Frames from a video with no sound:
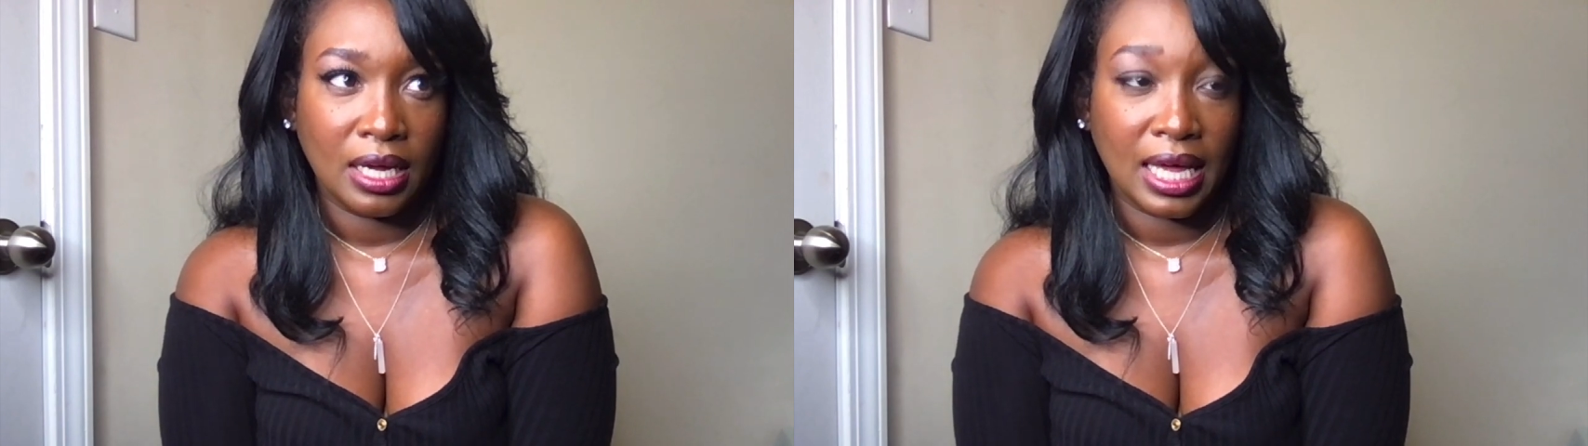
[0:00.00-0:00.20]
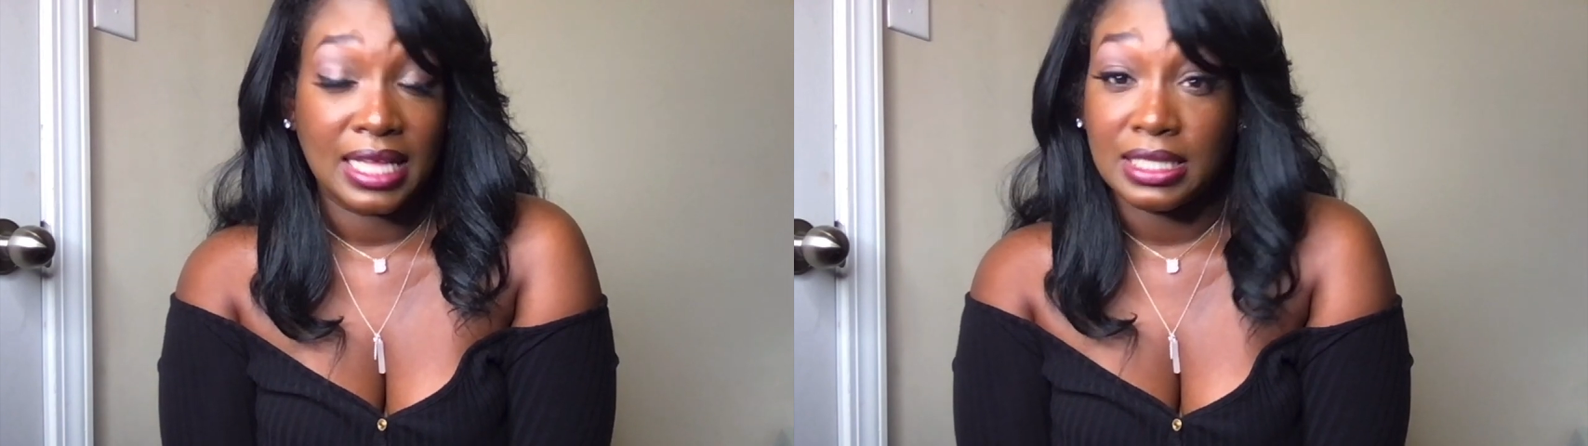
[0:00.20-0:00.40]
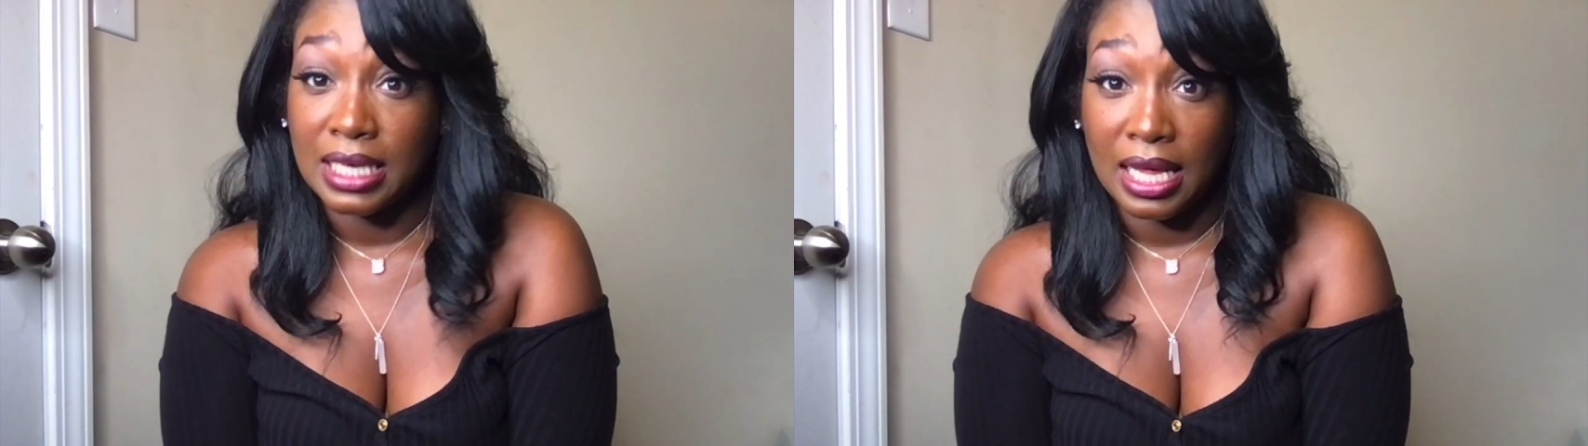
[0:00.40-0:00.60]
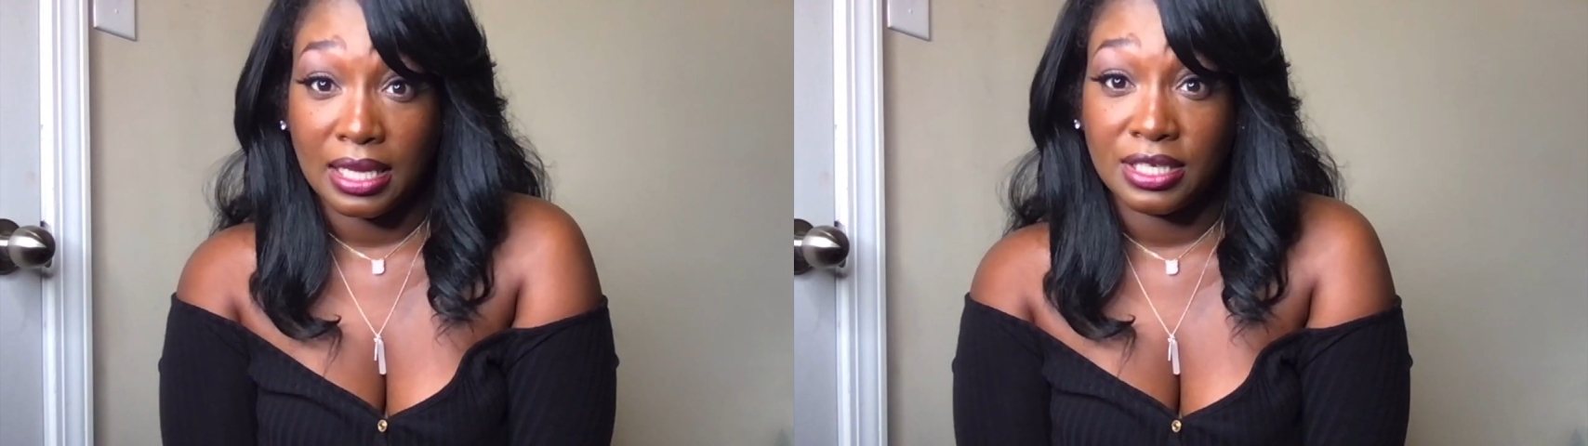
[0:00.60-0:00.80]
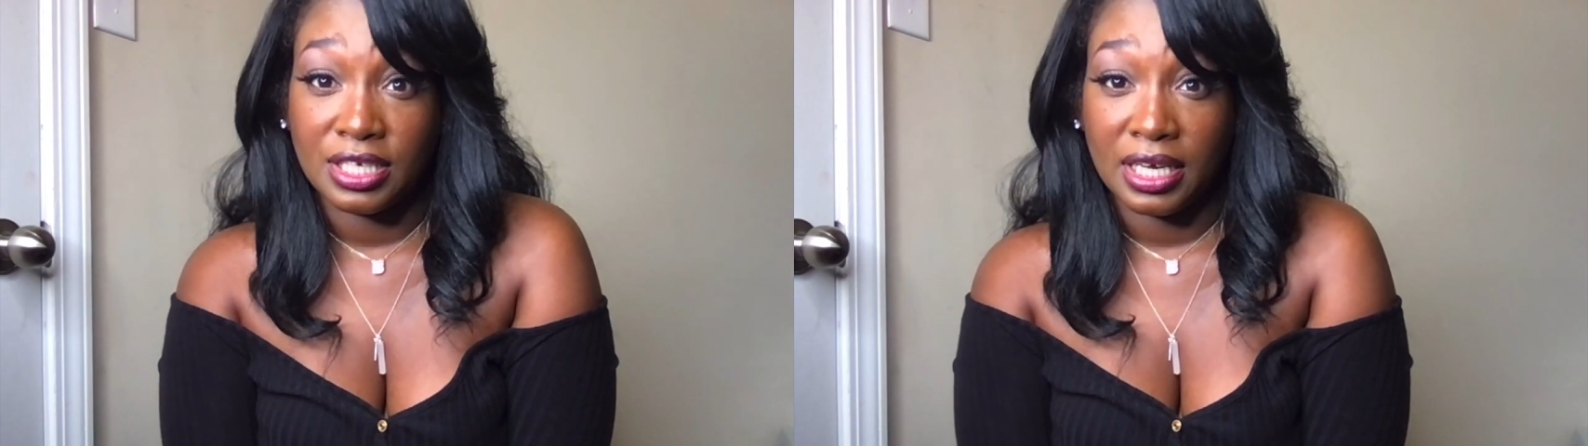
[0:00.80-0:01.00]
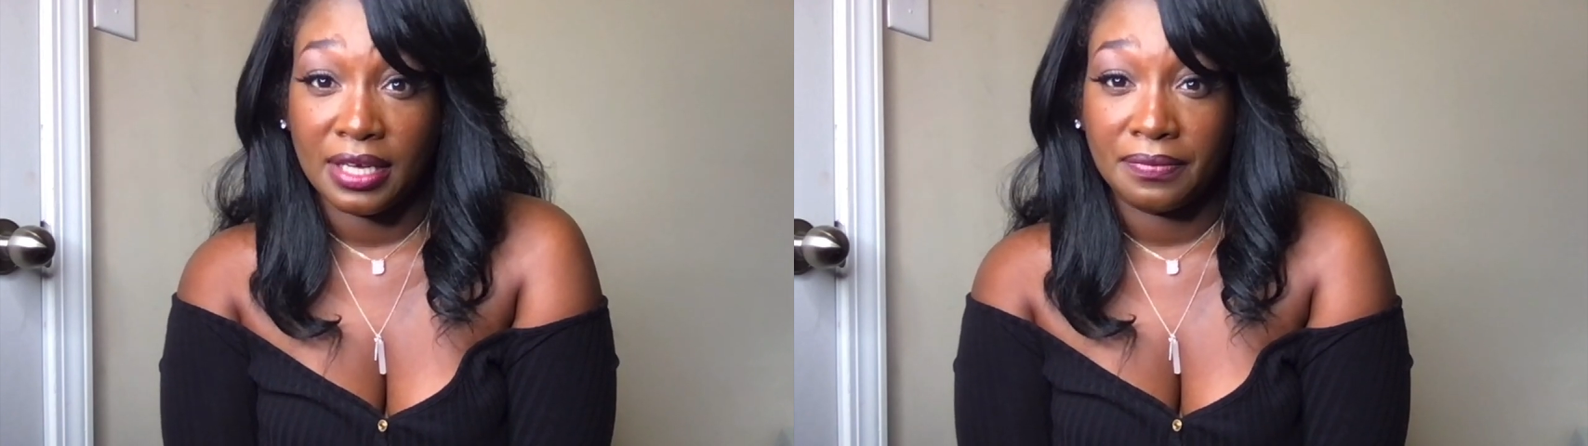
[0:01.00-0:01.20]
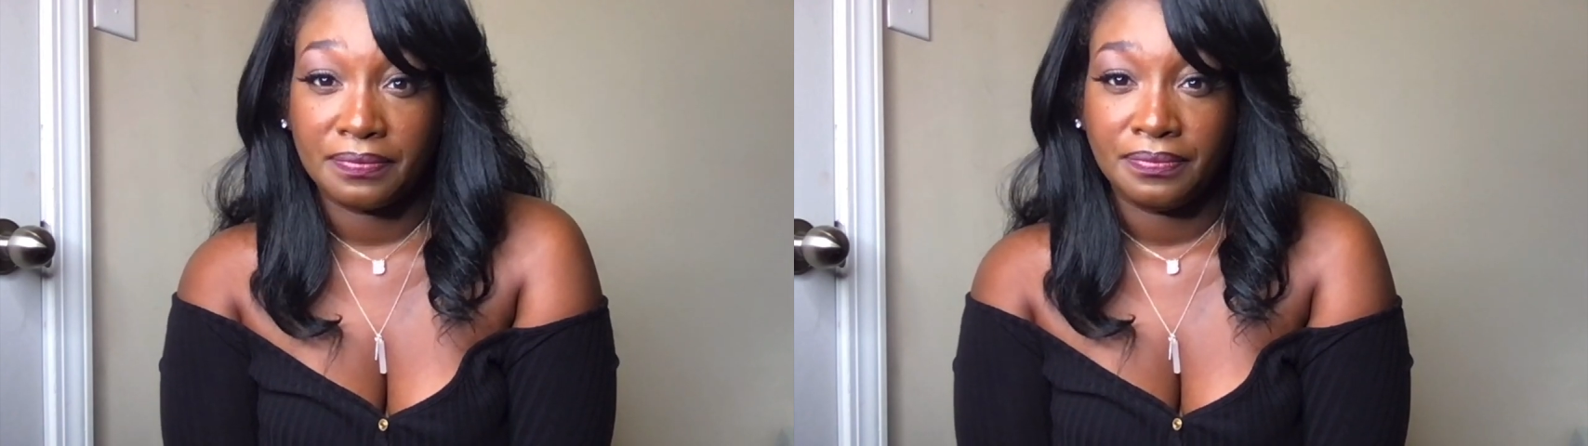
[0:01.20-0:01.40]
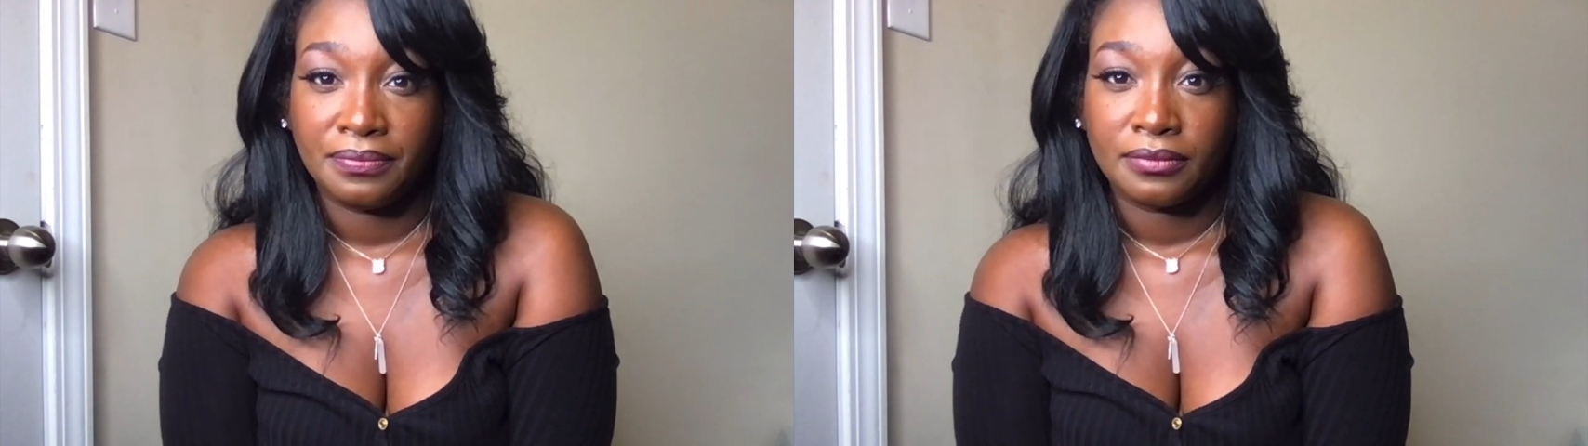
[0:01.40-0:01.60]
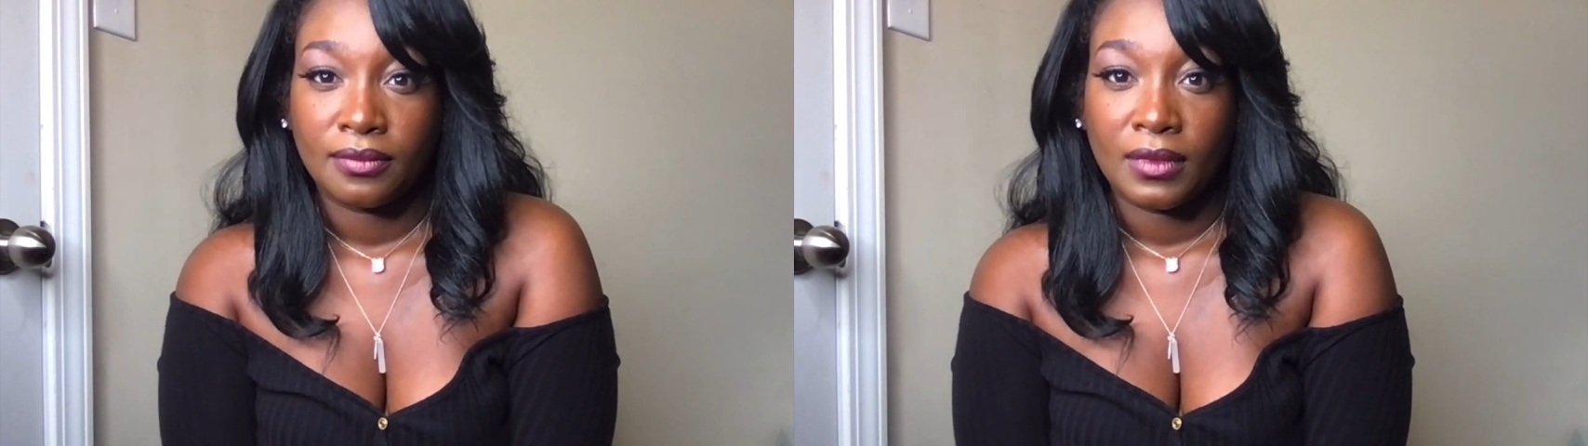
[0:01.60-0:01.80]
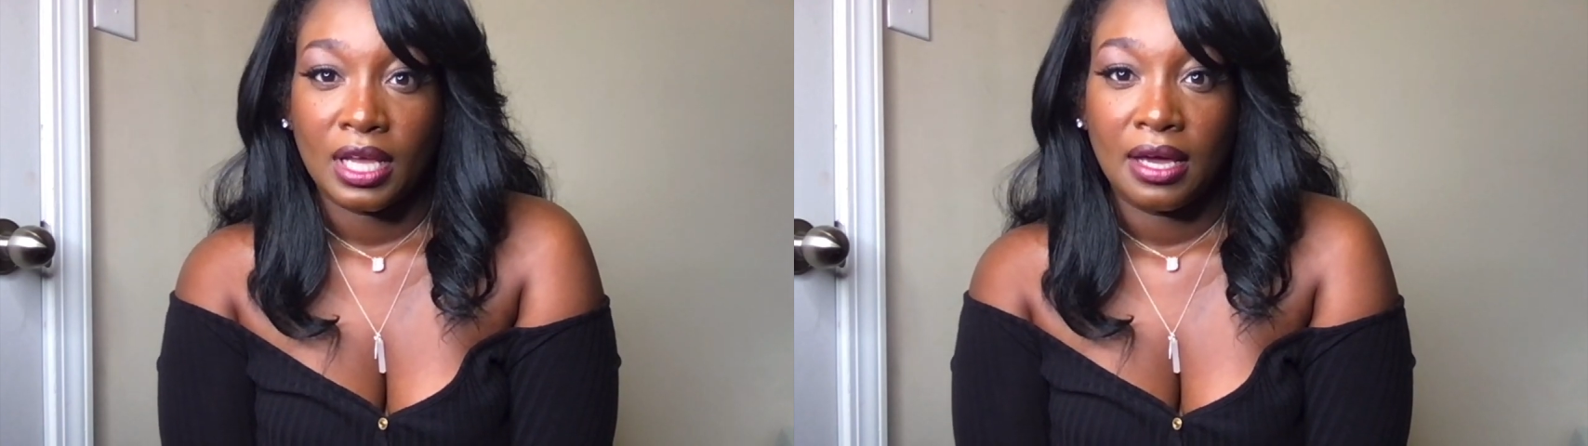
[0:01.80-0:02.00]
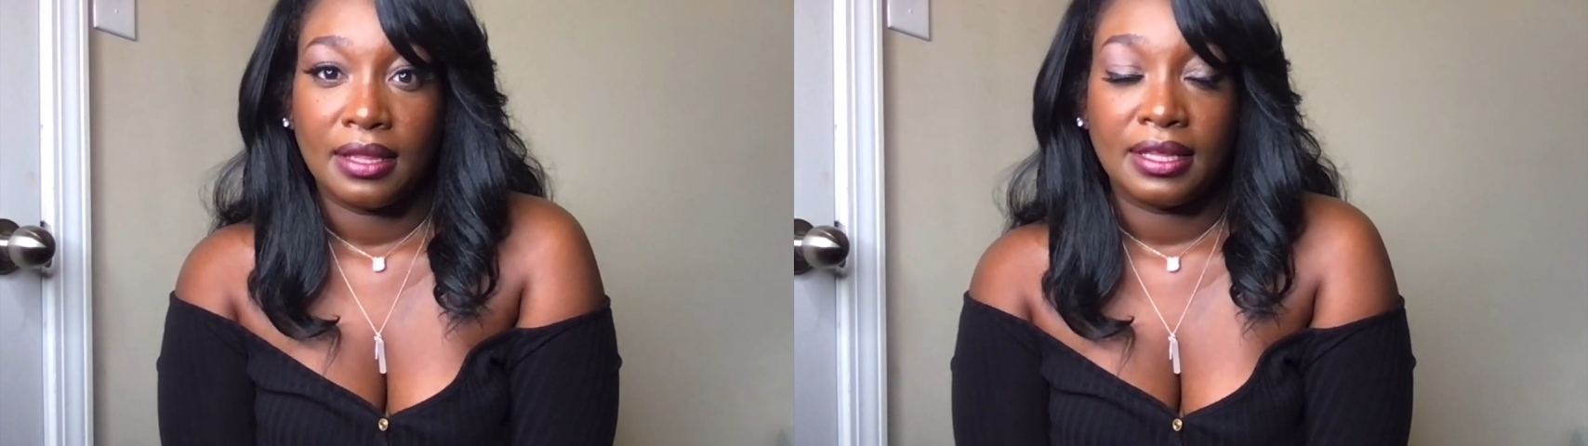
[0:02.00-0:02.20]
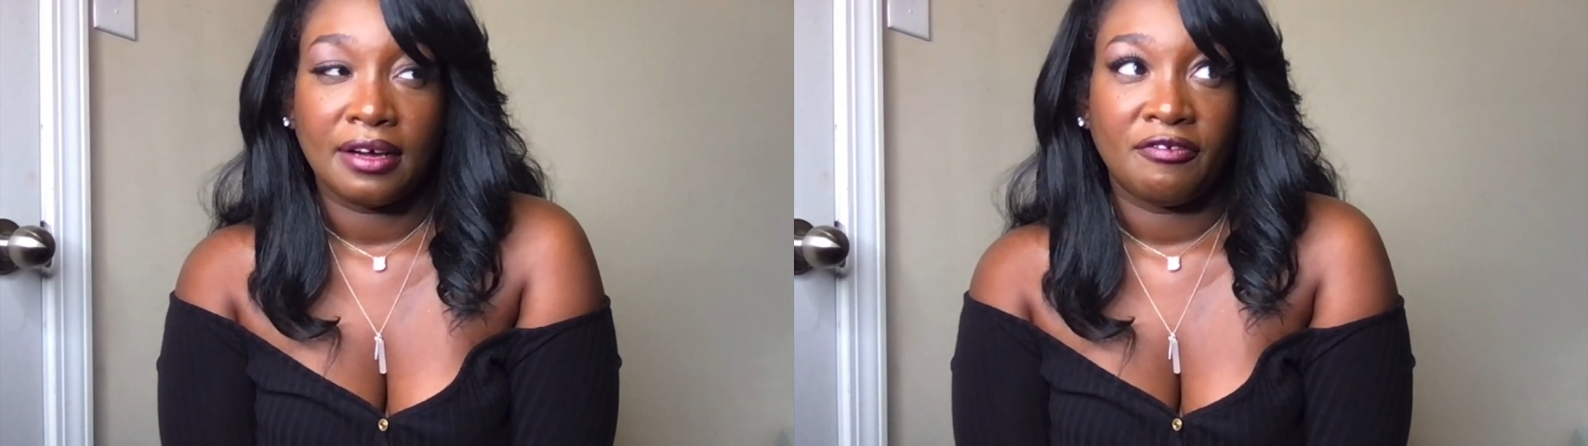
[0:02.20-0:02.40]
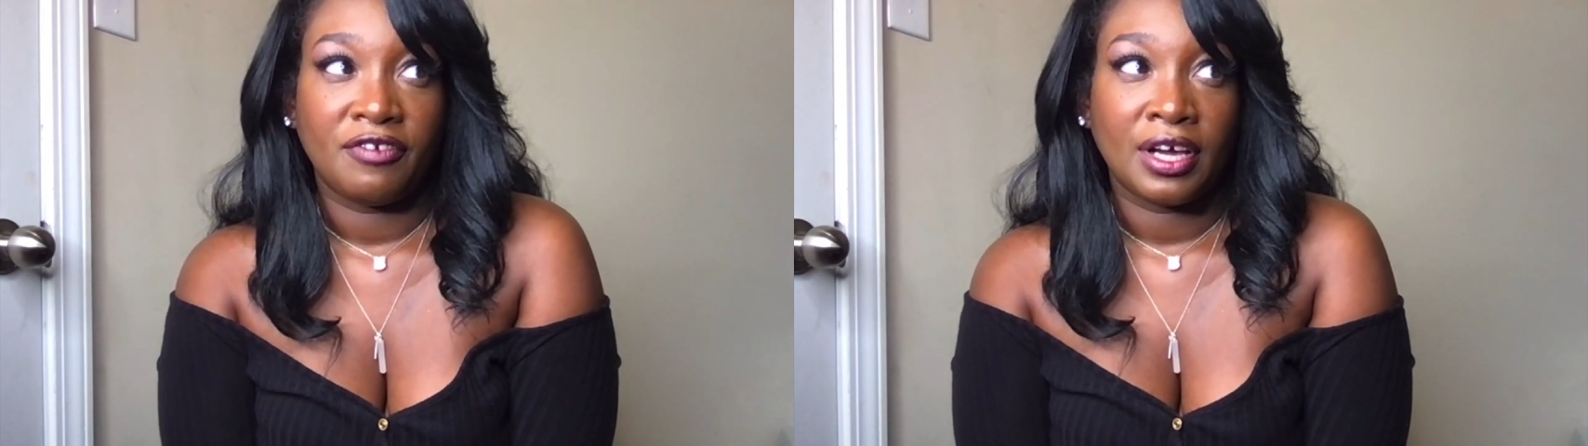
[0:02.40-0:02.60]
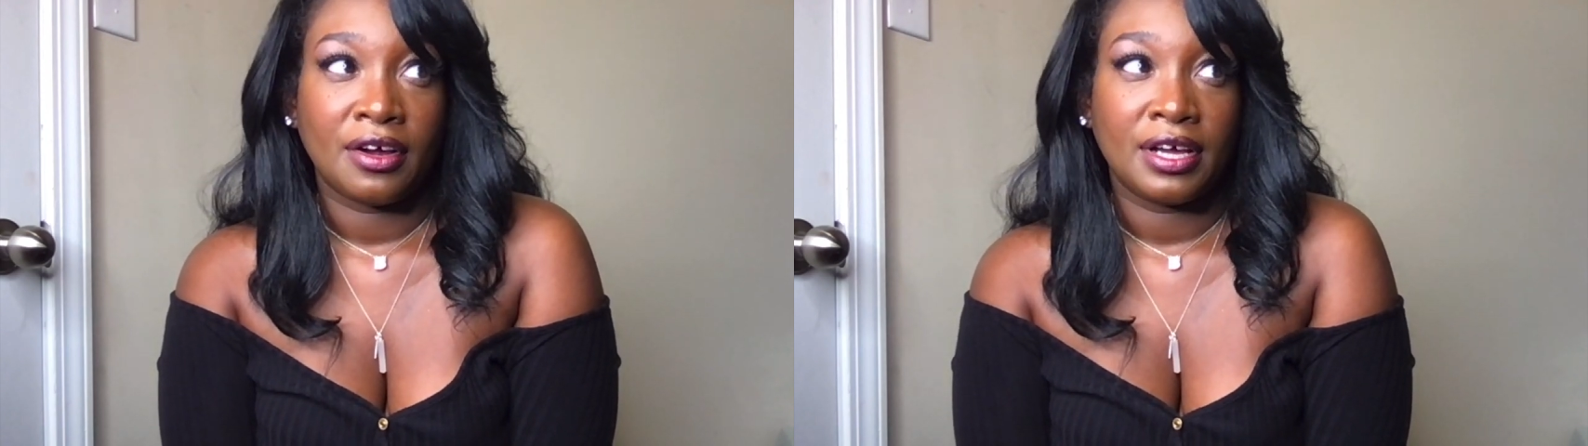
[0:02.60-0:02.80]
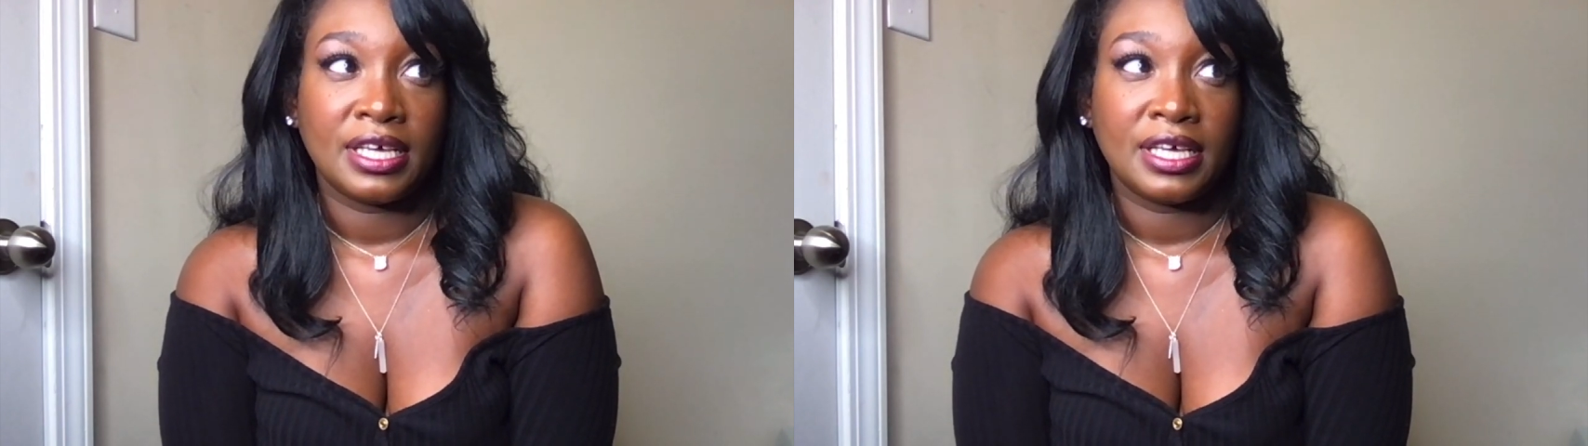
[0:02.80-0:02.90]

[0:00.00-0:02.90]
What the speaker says: intelligent. They're very